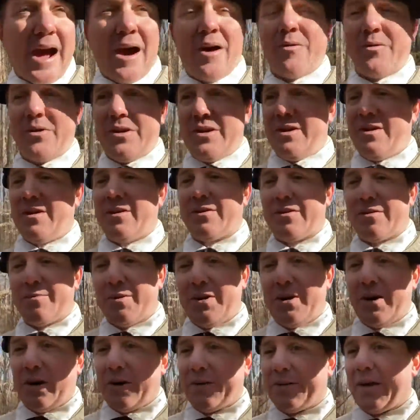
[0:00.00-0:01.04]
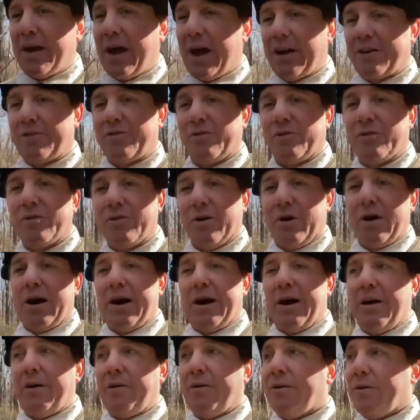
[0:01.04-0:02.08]
out here, to be on the actual
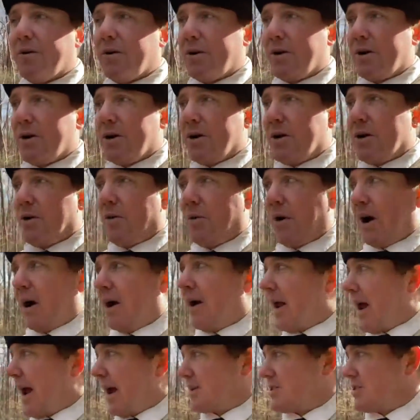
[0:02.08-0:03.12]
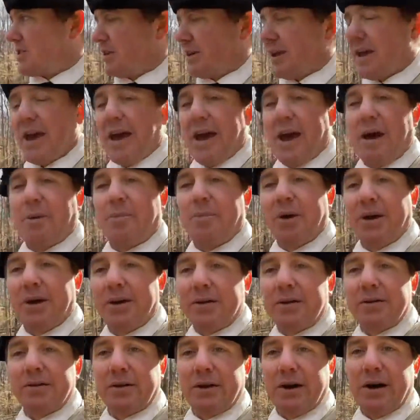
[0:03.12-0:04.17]
ground where it actually
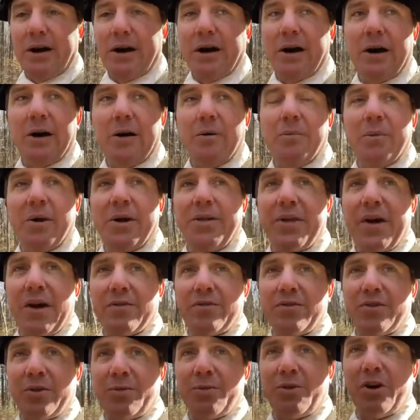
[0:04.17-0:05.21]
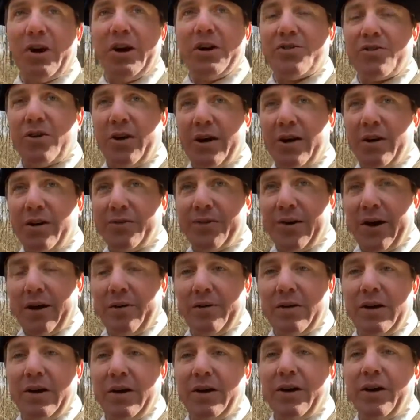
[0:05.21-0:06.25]
happened. And they have some great trails
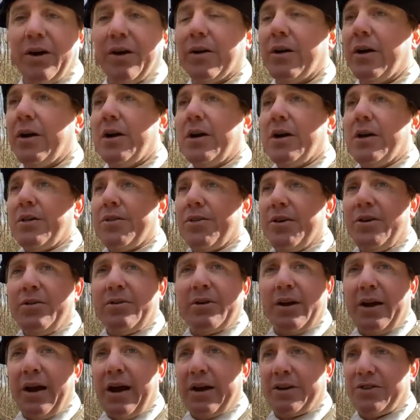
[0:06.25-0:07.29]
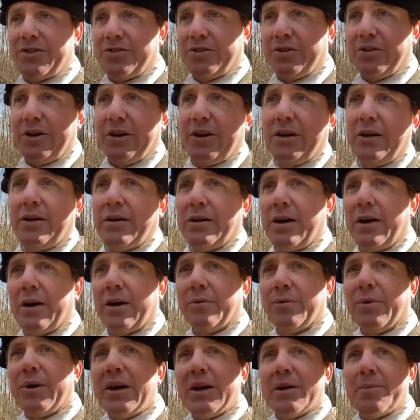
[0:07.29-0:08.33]
out here that you can actually
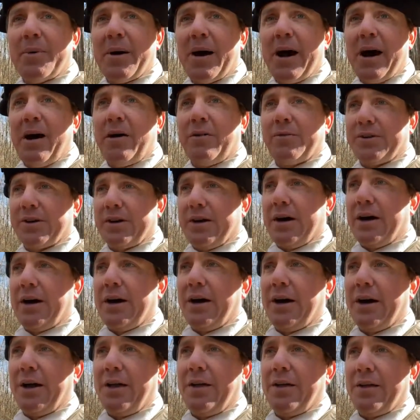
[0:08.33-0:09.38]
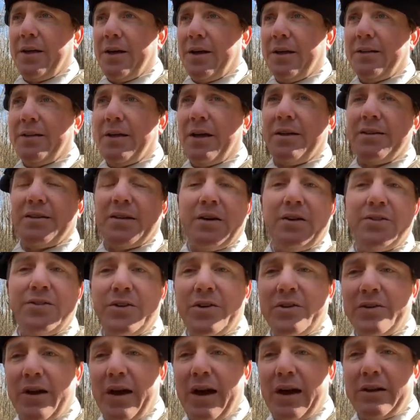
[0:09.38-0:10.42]
read about, and tells you
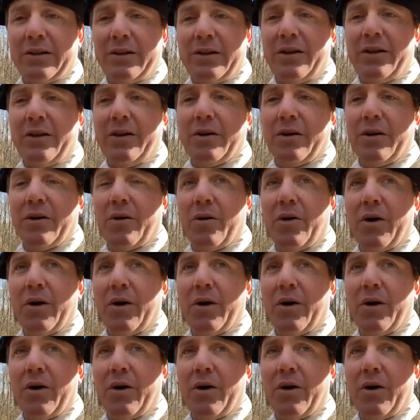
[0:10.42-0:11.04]
exactly